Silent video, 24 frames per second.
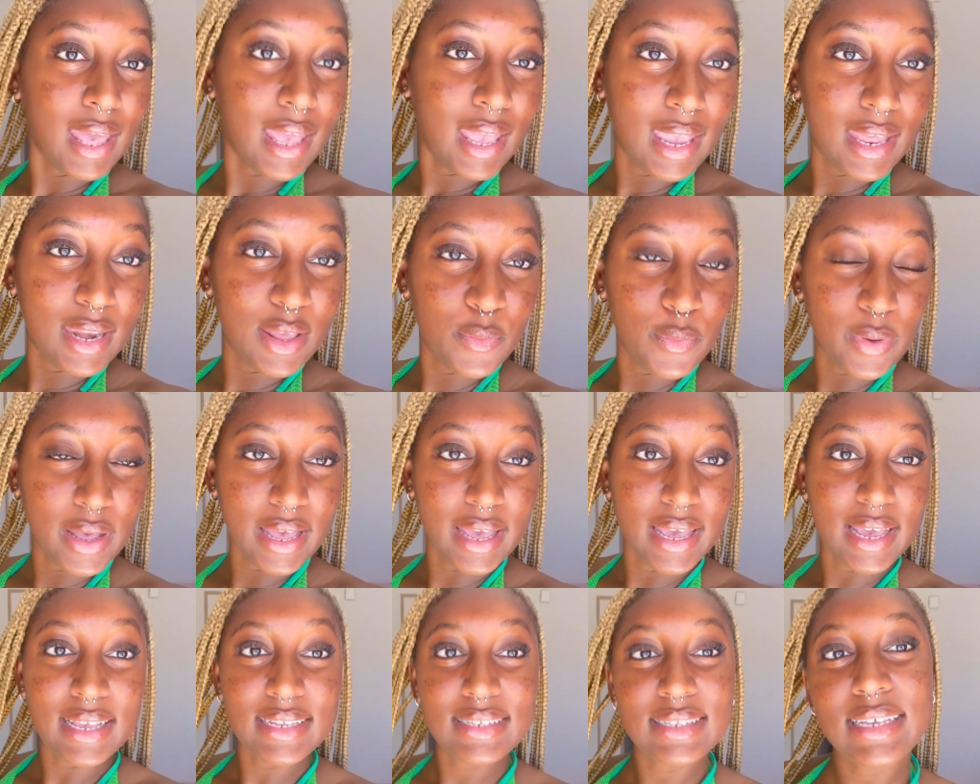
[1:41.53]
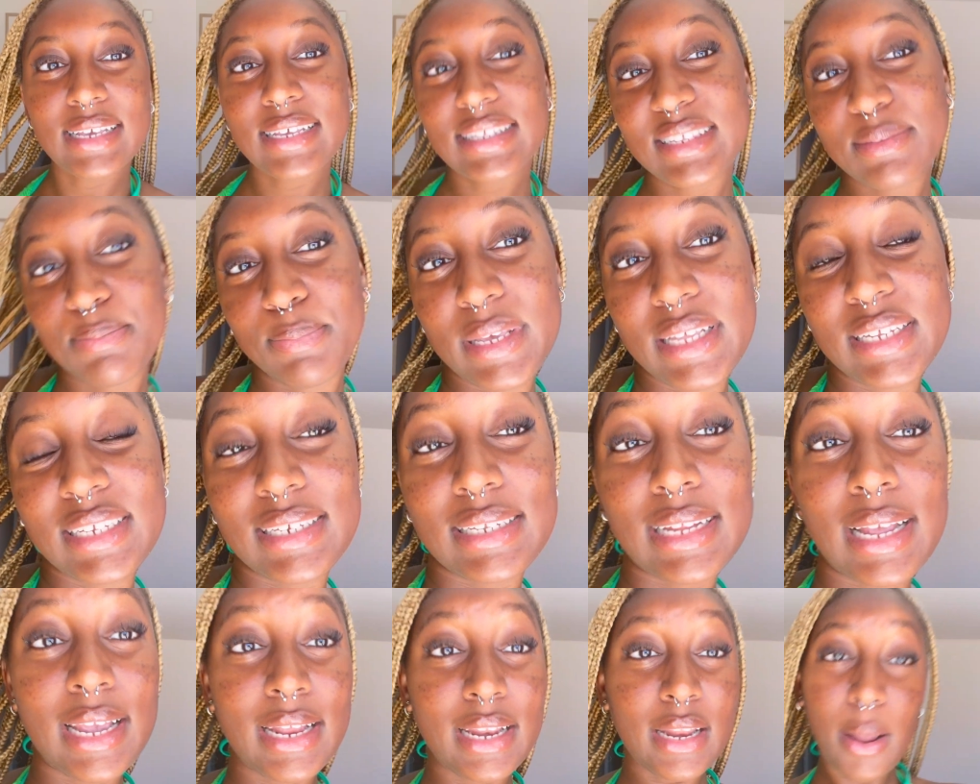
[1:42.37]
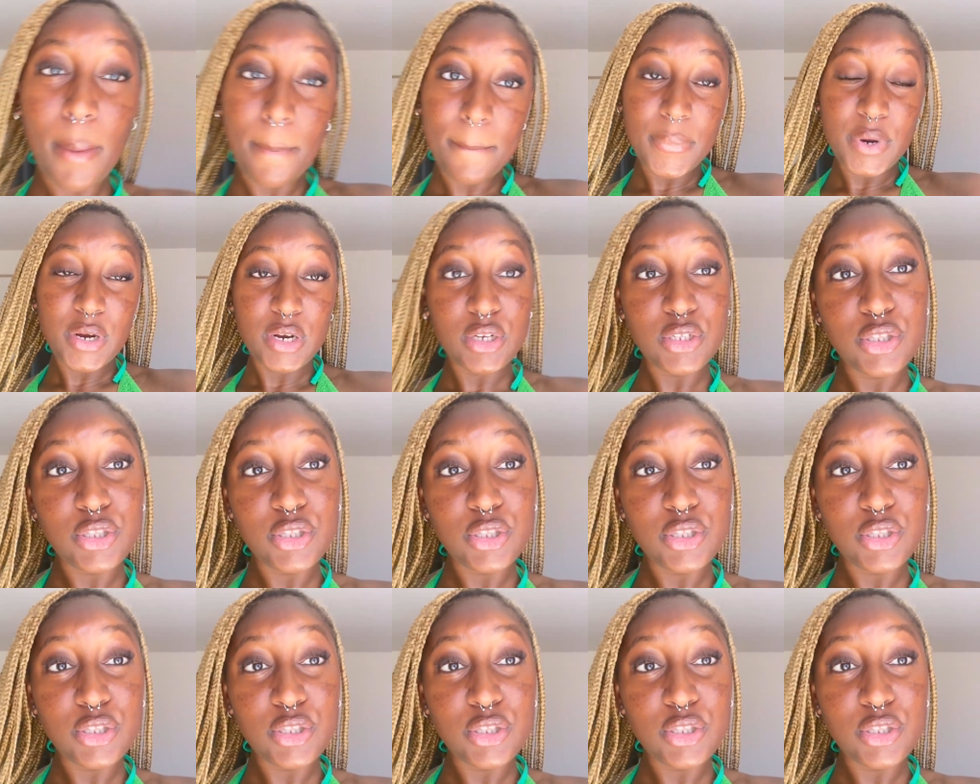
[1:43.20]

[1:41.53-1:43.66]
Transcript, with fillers: Anyways, it's beach day number